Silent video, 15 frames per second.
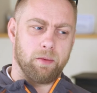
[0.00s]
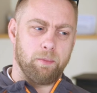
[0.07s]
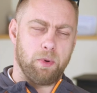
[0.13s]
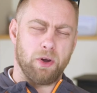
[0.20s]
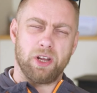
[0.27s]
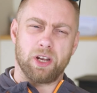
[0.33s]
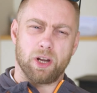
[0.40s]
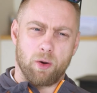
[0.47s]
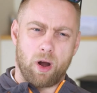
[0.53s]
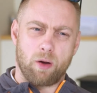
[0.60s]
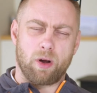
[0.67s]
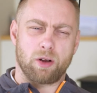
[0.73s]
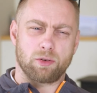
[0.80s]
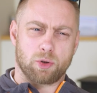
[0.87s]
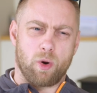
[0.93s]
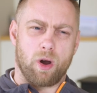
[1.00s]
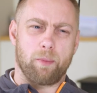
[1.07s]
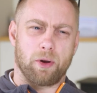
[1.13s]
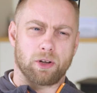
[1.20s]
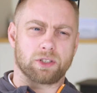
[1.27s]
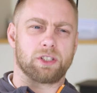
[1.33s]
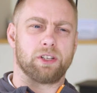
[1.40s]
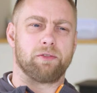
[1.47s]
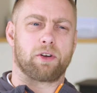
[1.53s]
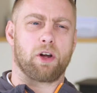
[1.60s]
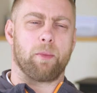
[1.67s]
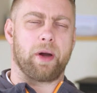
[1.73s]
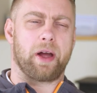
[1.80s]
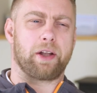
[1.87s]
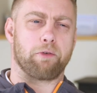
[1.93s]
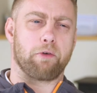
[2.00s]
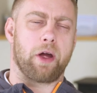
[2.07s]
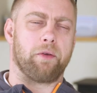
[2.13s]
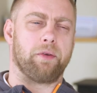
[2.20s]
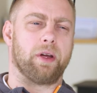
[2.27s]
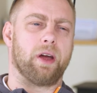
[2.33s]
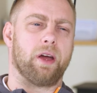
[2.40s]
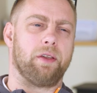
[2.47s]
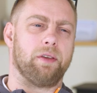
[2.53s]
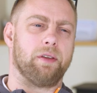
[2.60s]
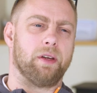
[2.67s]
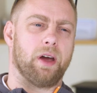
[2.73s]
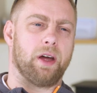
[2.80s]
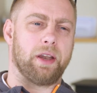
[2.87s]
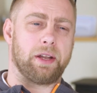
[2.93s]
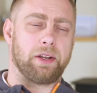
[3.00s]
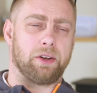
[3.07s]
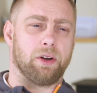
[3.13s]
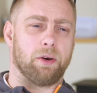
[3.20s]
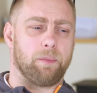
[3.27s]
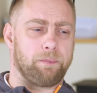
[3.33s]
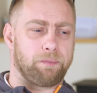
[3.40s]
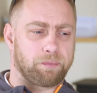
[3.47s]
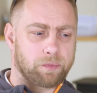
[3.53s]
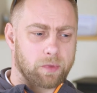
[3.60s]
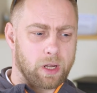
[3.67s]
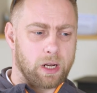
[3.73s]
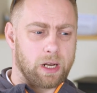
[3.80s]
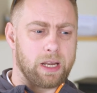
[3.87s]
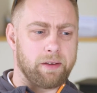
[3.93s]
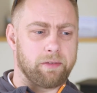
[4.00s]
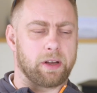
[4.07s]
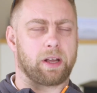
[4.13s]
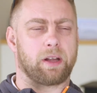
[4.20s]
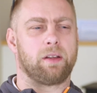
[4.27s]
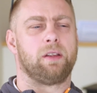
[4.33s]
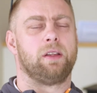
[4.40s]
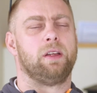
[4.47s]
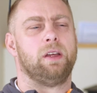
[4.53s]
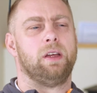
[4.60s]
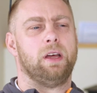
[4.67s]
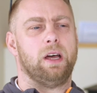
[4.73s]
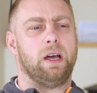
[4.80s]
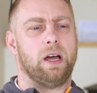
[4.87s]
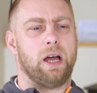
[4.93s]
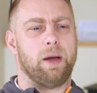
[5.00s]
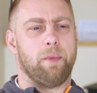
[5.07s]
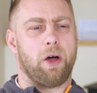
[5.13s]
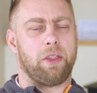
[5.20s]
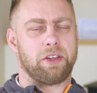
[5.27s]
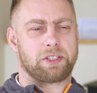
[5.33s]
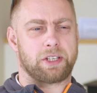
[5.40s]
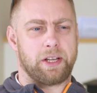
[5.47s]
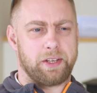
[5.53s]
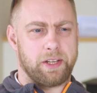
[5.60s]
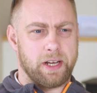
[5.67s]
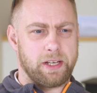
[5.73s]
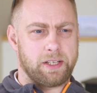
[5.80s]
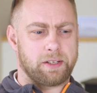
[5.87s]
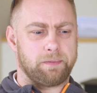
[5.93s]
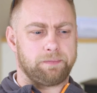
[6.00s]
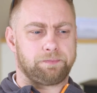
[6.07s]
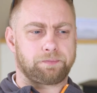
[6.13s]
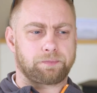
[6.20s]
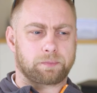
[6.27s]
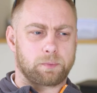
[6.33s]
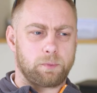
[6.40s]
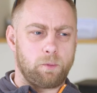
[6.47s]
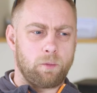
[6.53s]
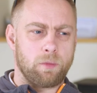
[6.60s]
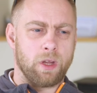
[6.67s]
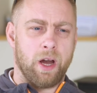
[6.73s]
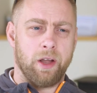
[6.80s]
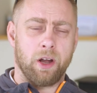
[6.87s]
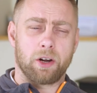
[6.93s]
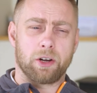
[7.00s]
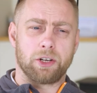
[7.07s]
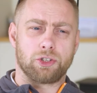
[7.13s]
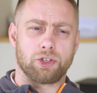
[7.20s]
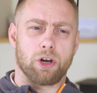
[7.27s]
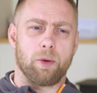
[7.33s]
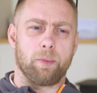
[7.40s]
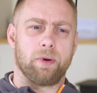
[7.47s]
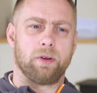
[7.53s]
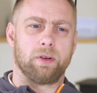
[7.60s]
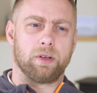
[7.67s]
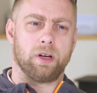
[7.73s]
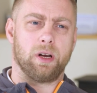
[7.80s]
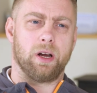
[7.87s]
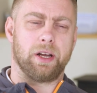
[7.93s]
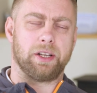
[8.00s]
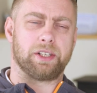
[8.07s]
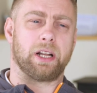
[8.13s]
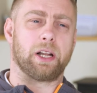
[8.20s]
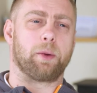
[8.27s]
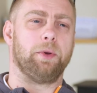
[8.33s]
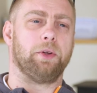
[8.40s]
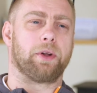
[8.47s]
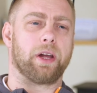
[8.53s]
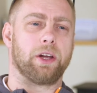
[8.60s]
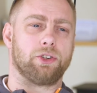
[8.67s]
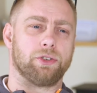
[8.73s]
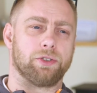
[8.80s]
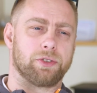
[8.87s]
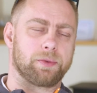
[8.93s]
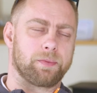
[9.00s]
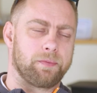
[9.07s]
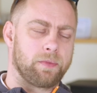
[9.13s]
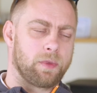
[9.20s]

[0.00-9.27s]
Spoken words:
But you know, I was quite positive, got my head around it, and ended up leaving on the set date, and I got a job in telecommunications.